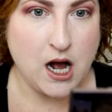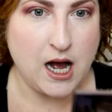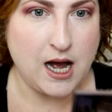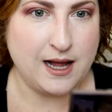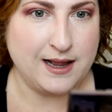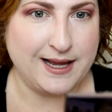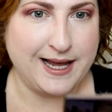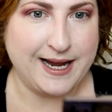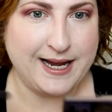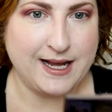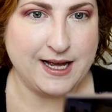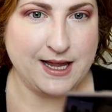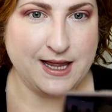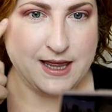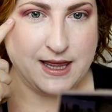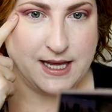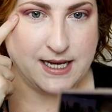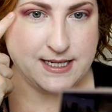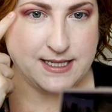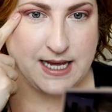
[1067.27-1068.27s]
Uh, like
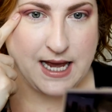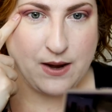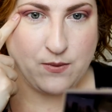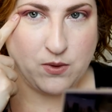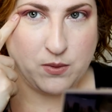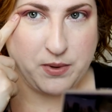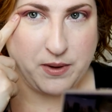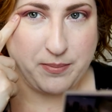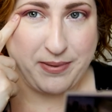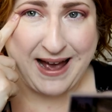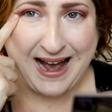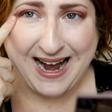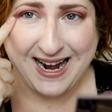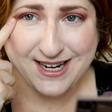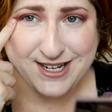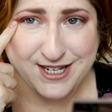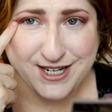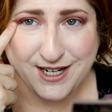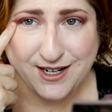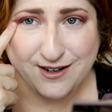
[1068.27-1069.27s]
this eye will be
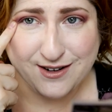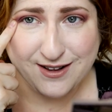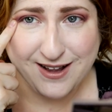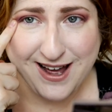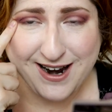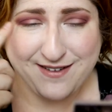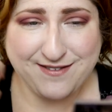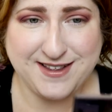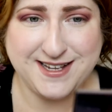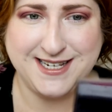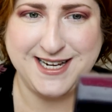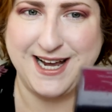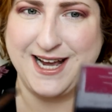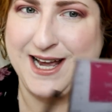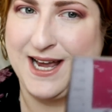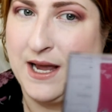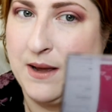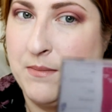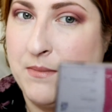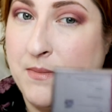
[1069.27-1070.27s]
patchier a lot of the
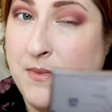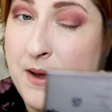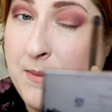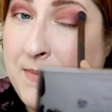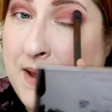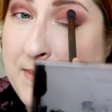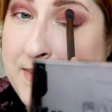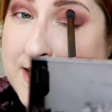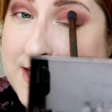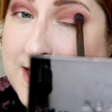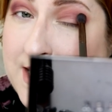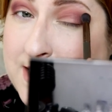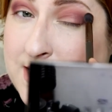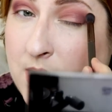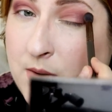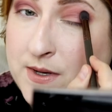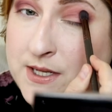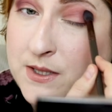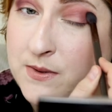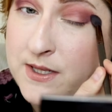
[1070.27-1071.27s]
time. Maybe it's because I
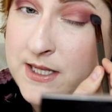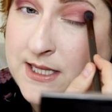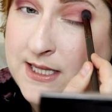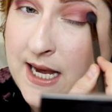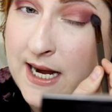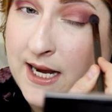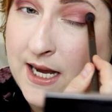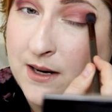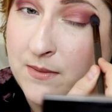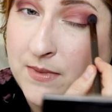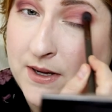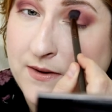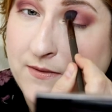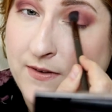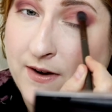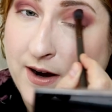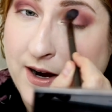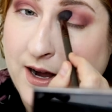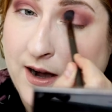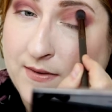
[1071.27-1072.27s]
always do it second, but
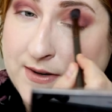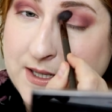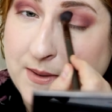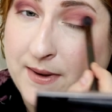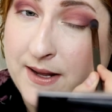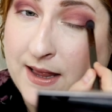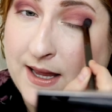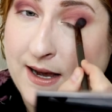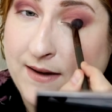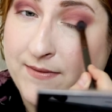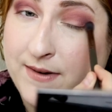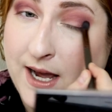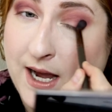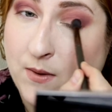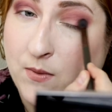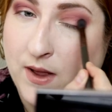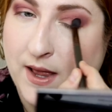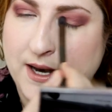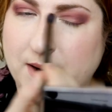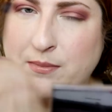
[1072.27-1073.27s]
very often my left eye
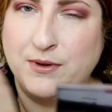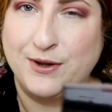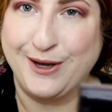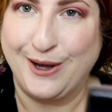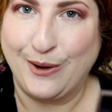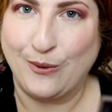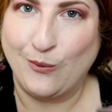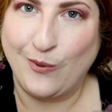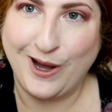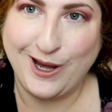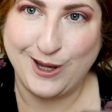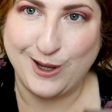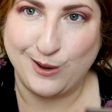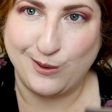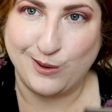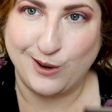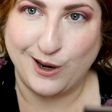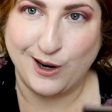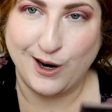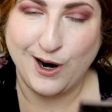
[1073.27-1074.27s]
will end up looking way
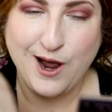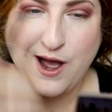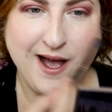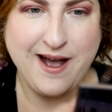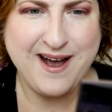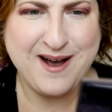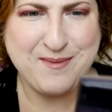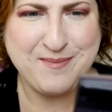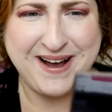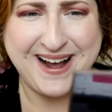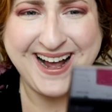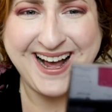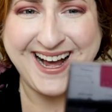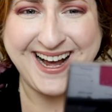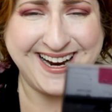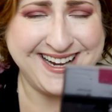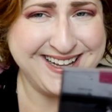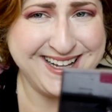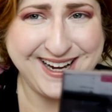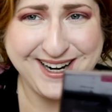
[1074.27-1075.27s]
cuter. My
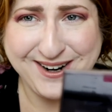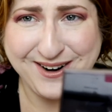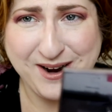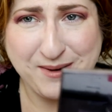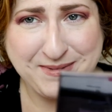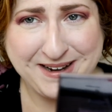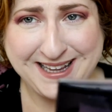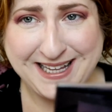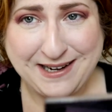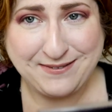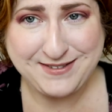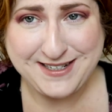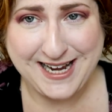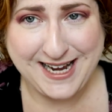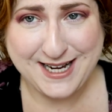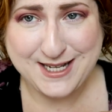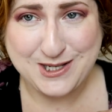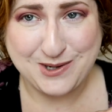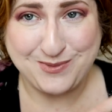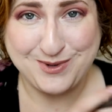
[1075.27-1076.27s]
eyeliner on my left
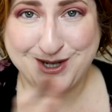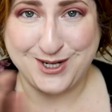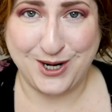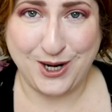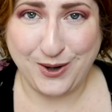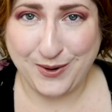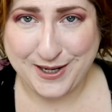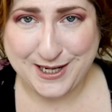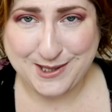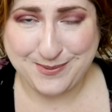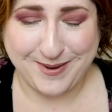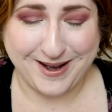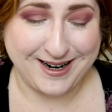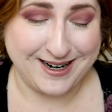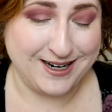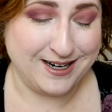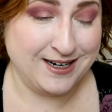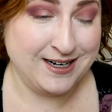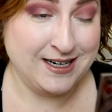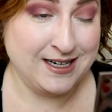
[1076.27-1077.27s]
eye is almost always
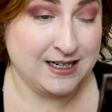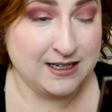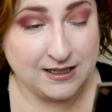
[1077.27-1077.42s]
better.